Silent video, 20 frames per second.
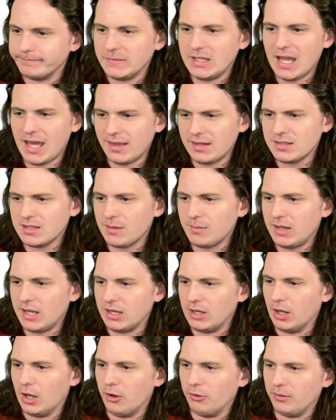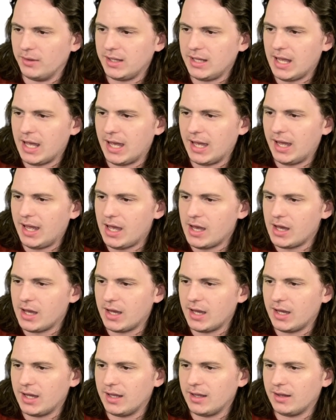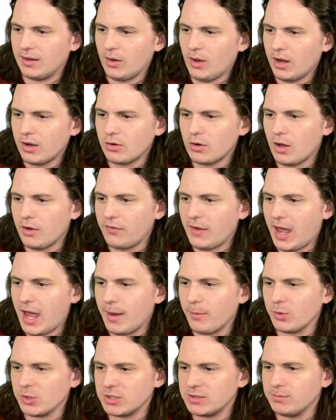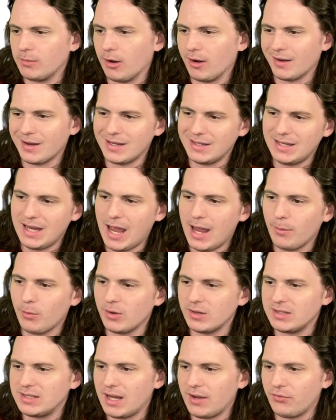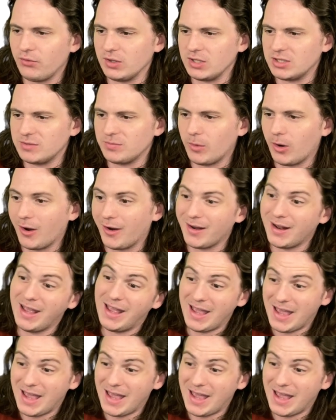Yeah, this is gonna be a no. Yeah, uh, I don't know if Abra's smart. Kadabra definitely smart.